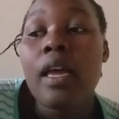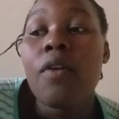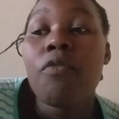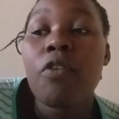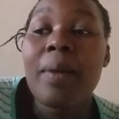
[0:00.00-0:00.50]

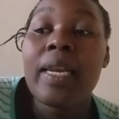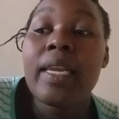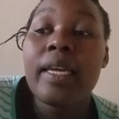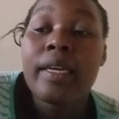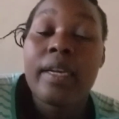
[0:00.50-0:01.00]

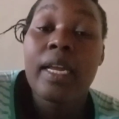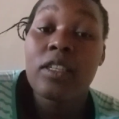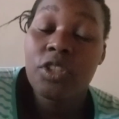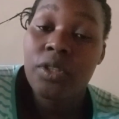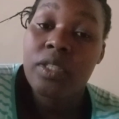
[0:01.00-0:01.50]
formally
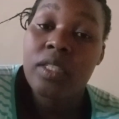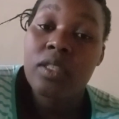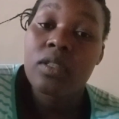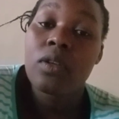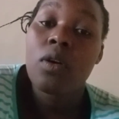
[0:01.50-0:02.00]

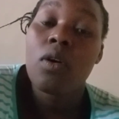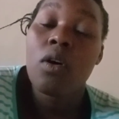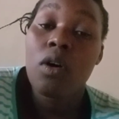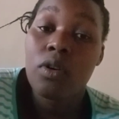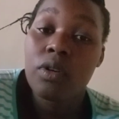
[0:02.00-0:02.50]
reactions
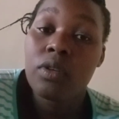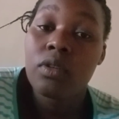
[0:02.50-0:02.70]
or